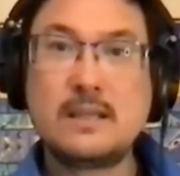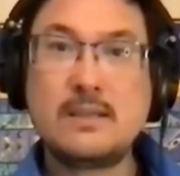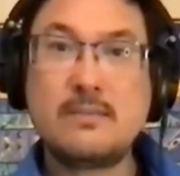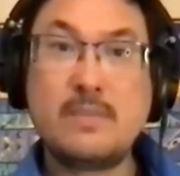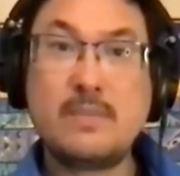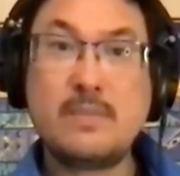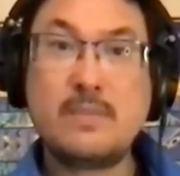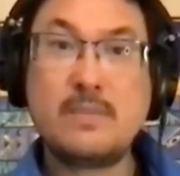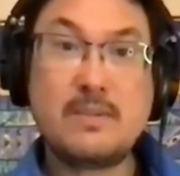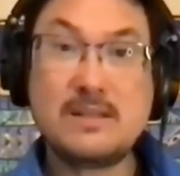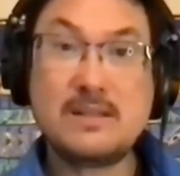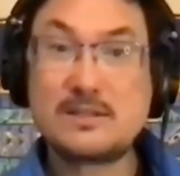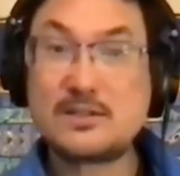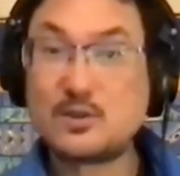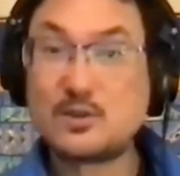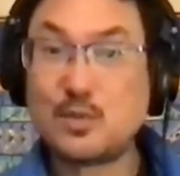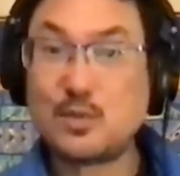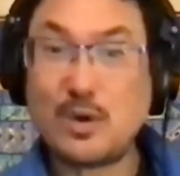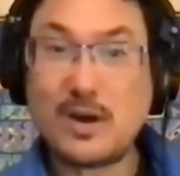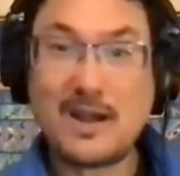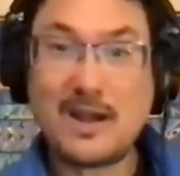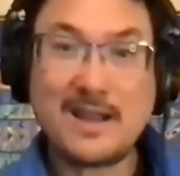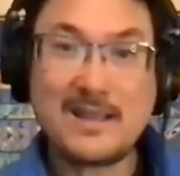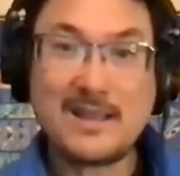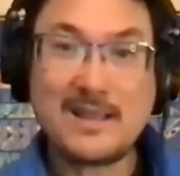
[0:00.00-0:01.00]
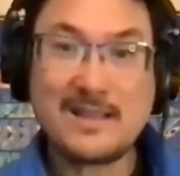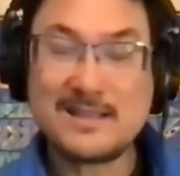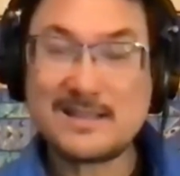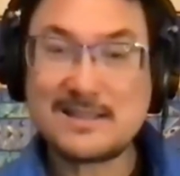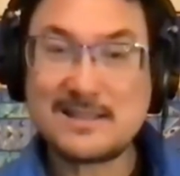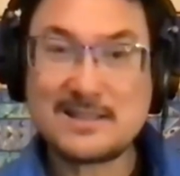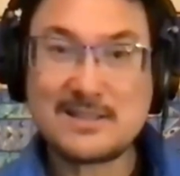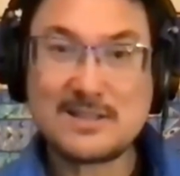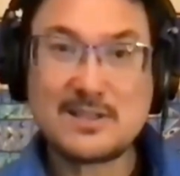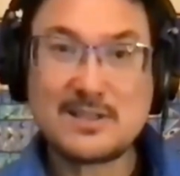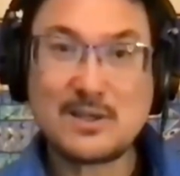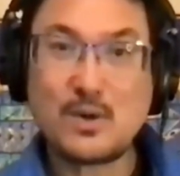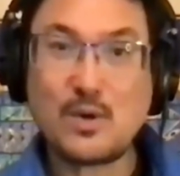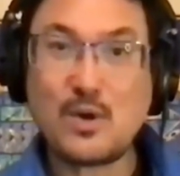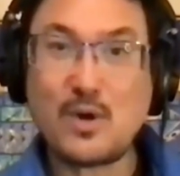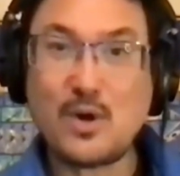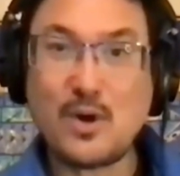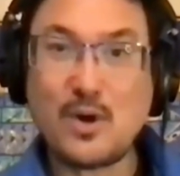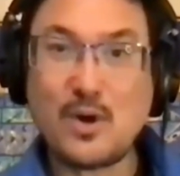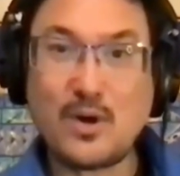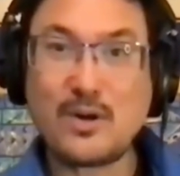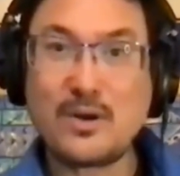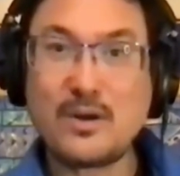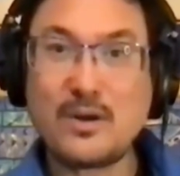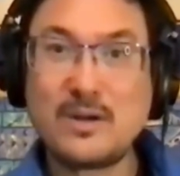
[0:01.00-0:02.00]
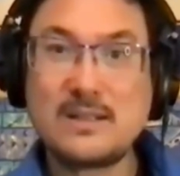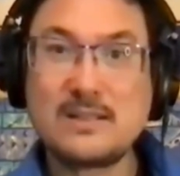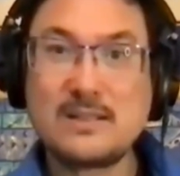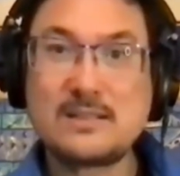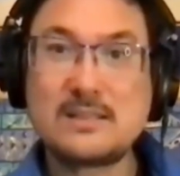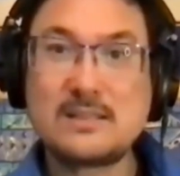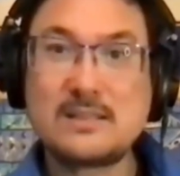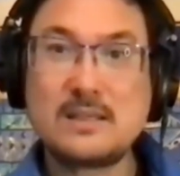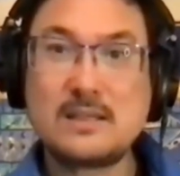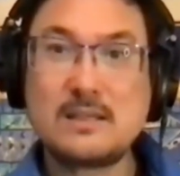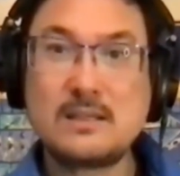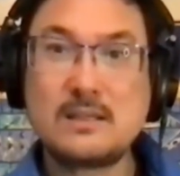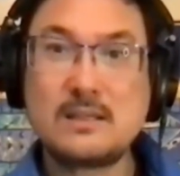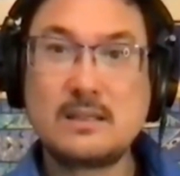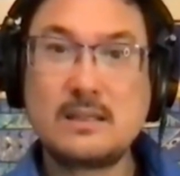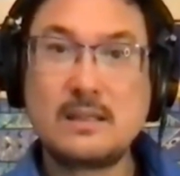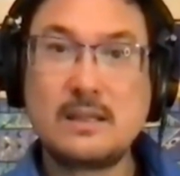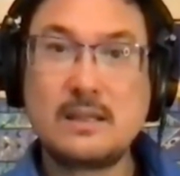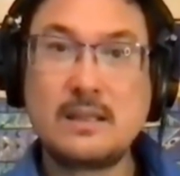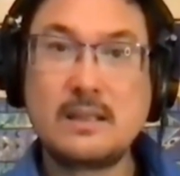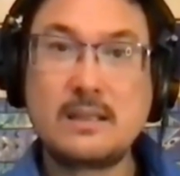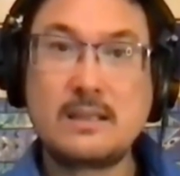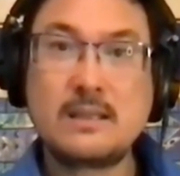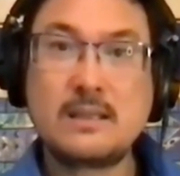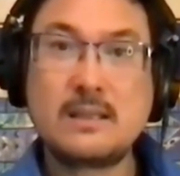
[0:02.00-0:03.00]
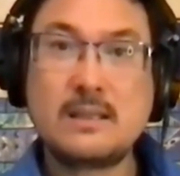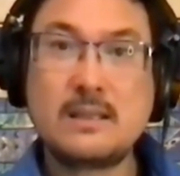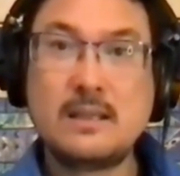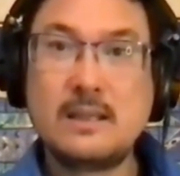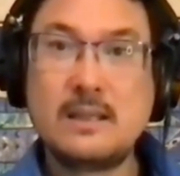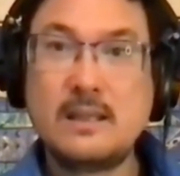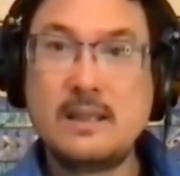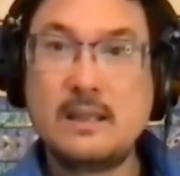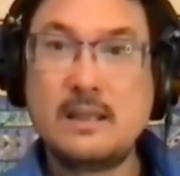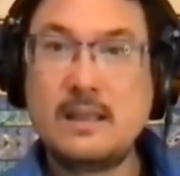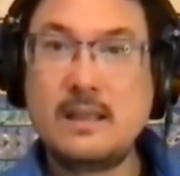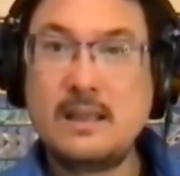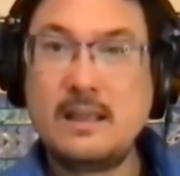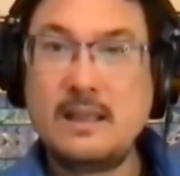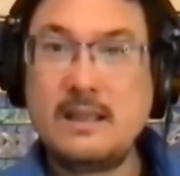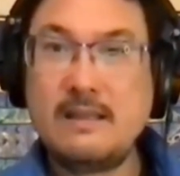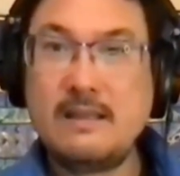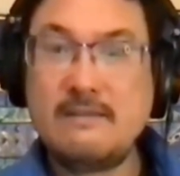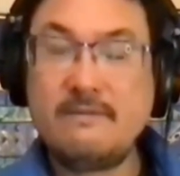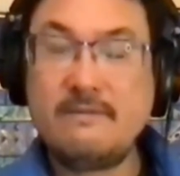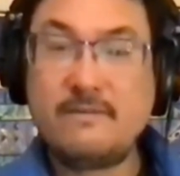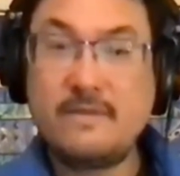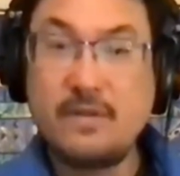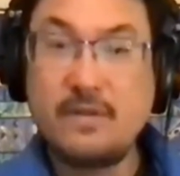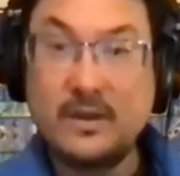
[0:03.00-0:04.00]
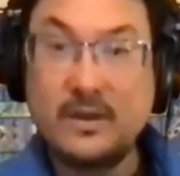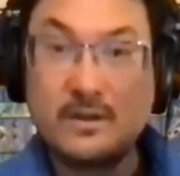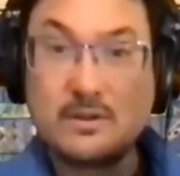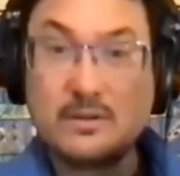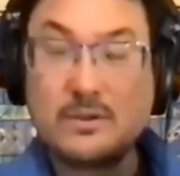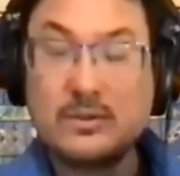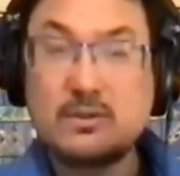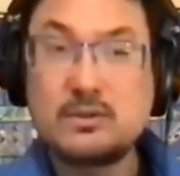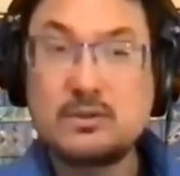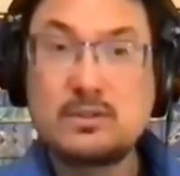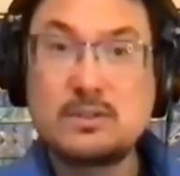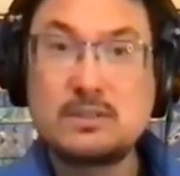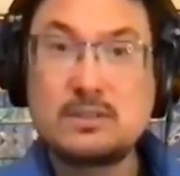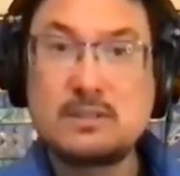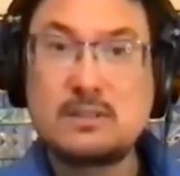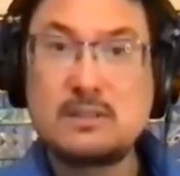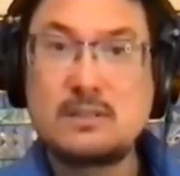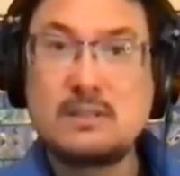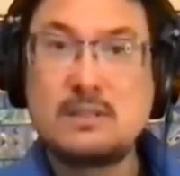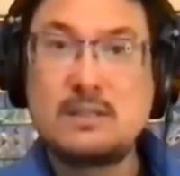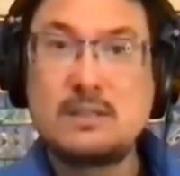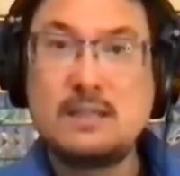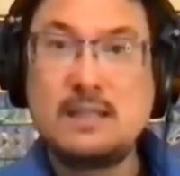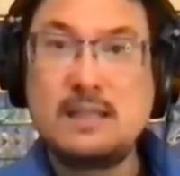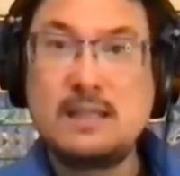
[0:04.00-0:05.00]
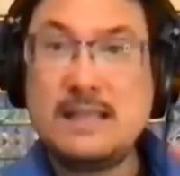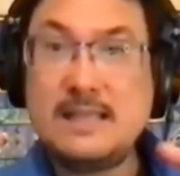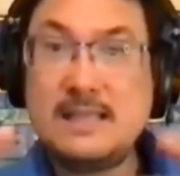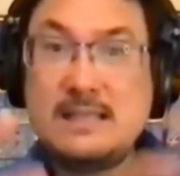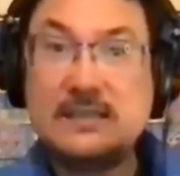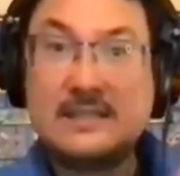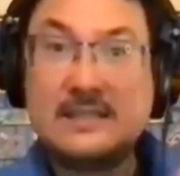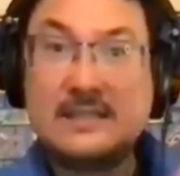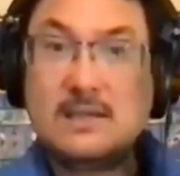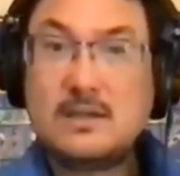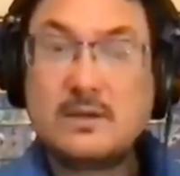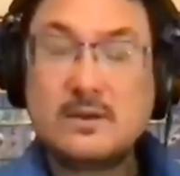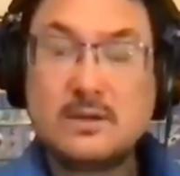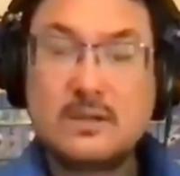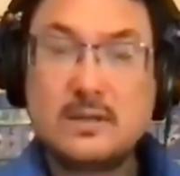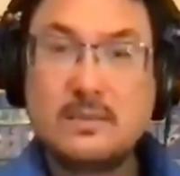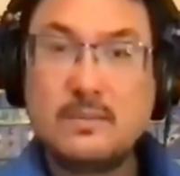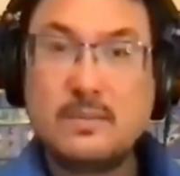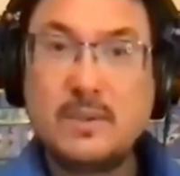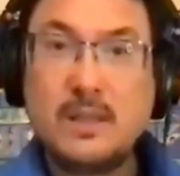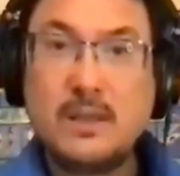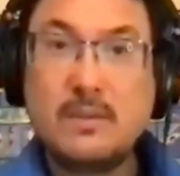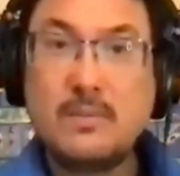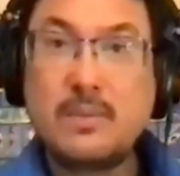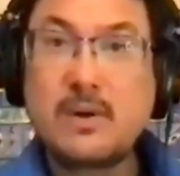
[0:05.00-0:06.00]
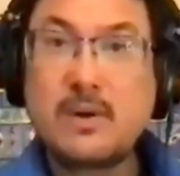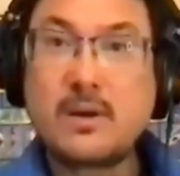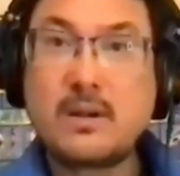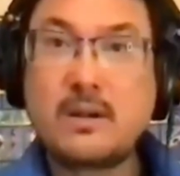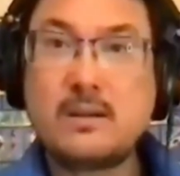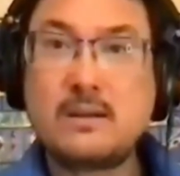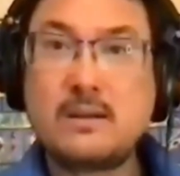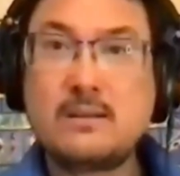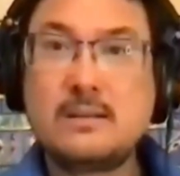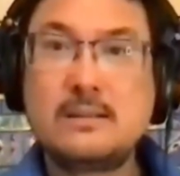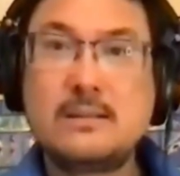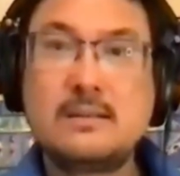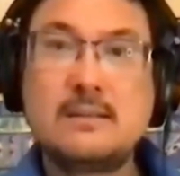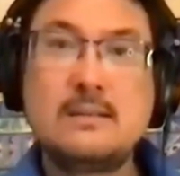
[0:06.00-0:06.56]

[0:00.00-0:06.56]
And maybe this is why this is so hard, is that like, it feels easier to be apart,